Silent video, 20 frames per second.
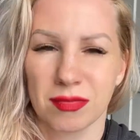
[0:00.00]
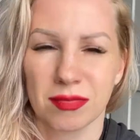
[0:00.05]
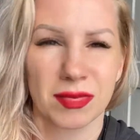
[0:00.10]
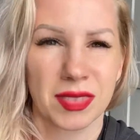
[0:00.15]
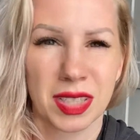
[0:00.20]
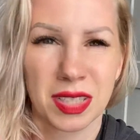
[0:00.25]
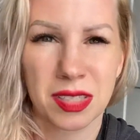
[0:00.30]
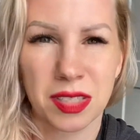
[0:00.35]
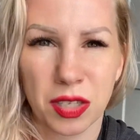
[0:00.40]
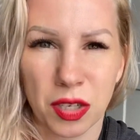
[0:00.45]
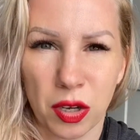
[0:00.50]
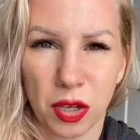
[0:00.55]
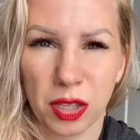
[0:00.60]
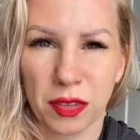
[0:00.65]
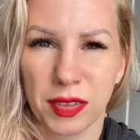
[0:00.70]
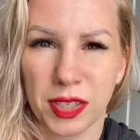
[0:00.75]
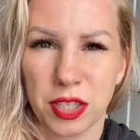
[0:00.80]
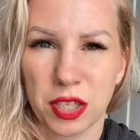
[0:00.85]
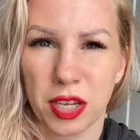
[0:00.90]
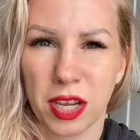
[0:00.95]
Is the goal of
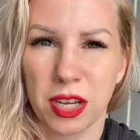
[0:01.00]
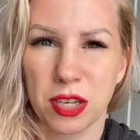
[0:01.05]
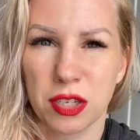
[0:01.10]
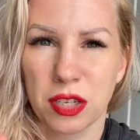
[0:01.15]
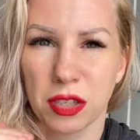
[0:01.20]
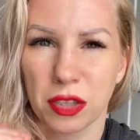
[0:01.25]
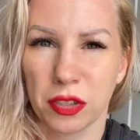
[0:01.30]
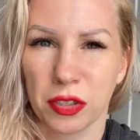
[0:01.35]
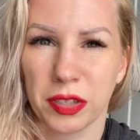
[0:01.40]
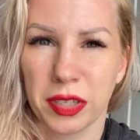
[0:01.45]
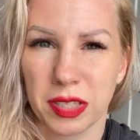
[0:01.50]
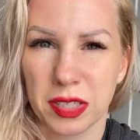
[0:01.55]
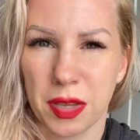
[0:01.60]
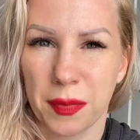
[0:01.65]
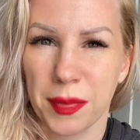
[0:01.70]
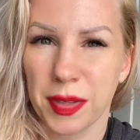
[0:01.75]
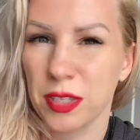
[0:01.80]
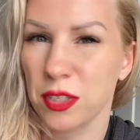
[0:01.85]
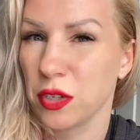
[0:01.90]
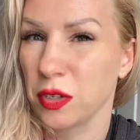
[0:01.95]
education learning
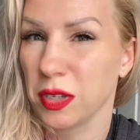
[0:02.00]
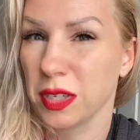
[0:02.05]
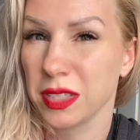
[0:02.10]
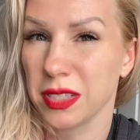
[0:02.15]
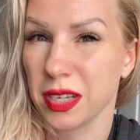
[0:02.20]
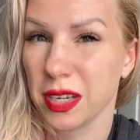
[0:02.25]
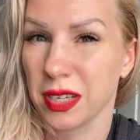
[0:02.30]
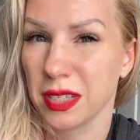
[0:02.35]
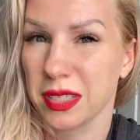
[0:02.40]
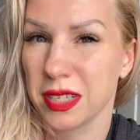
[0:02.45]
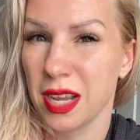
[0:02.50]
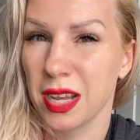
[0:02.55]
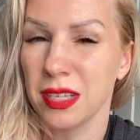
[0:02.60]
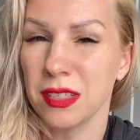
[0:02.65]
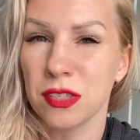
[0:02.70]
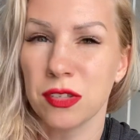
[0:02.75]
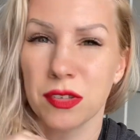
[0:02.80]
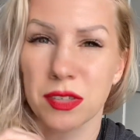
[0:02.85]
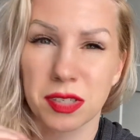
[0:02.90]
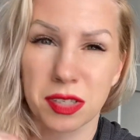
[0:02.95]
something so you can take a
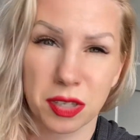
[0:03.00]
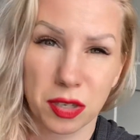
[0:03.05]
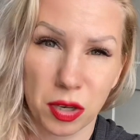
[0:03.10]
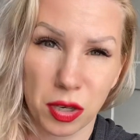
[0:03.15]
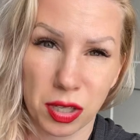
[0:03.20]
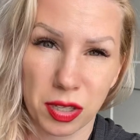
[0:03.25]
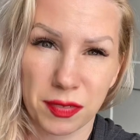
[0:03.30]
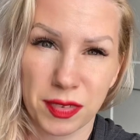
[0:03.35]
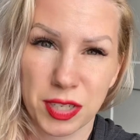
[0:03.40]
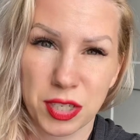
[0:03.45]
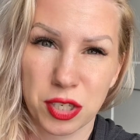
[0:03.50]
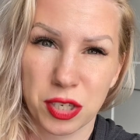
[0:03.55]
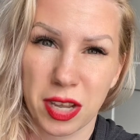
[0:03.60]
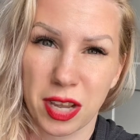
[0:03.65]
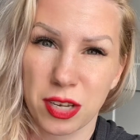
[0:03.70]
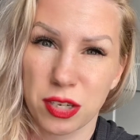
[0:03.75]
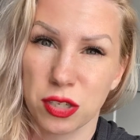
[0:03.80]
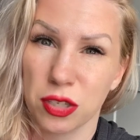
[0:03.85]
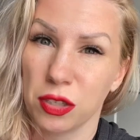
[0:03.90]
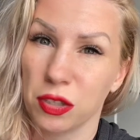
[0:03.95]
test, or is the goal of
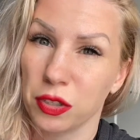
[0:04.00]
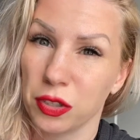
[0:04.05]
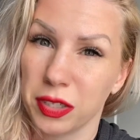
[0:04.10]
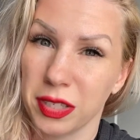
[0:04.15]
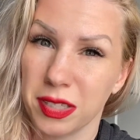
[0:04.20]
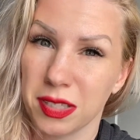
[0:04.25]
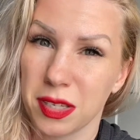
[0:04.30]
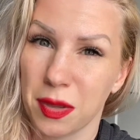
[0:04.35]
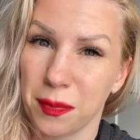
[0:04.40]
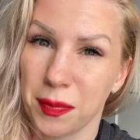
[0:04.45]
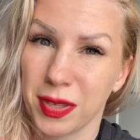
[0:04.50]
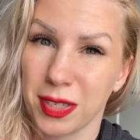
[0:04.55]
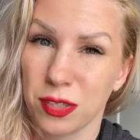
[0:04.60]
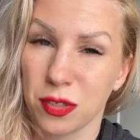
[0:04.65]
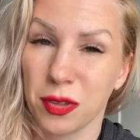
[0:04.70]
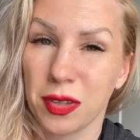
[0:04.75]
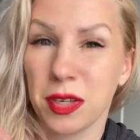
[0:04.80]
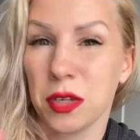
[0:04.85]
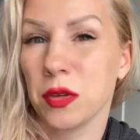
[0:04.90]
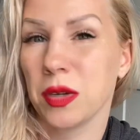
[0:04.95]
education learning something so
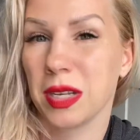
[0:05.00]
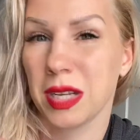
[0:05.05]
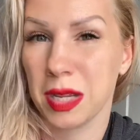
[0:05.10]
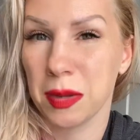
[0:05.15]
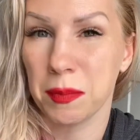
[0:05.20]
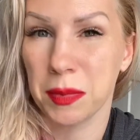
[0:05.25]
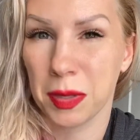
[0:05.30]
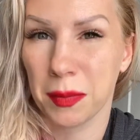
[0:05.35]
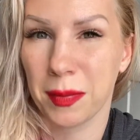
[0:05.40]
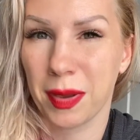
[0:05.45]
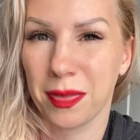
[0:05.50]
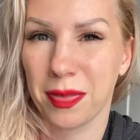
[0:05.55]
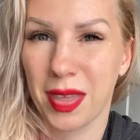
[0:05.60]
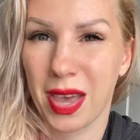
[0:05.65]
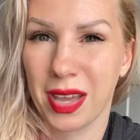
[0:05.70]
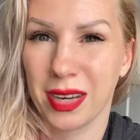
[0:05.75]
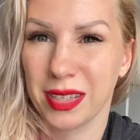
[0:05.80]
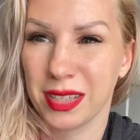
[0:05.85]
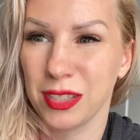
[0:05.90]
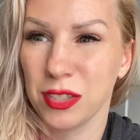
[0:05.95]
that you can implement
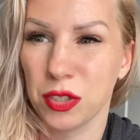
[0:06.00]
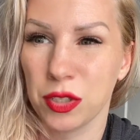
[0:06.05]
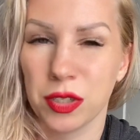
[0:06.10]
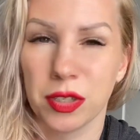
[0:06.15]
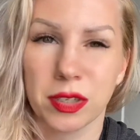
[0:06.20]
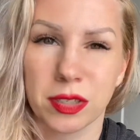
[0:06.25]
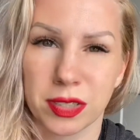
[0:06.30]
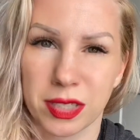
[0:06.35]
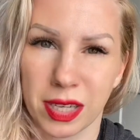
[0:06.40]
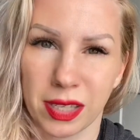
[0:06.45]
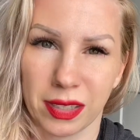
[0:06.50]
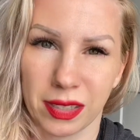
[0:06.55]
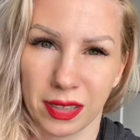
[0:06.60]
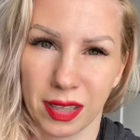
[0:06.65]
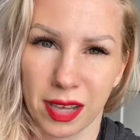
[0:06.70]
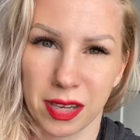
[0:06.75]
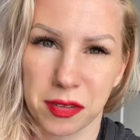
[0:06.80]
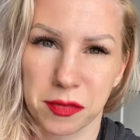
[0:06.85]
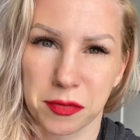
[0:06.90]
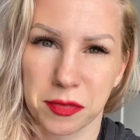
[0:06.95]
that into your daily
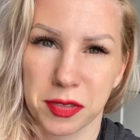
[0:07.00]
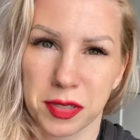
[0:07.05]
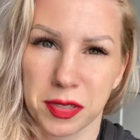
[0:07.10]
life?